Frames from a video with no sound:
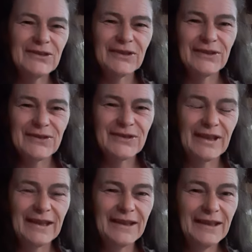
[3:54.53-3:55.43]
to
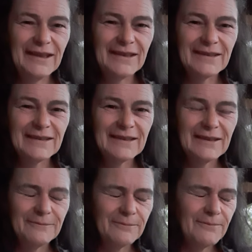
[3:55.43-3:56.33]
understand that?
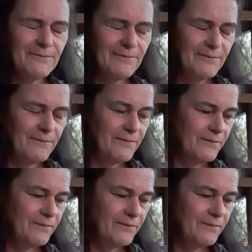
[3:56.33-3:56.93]
Mm.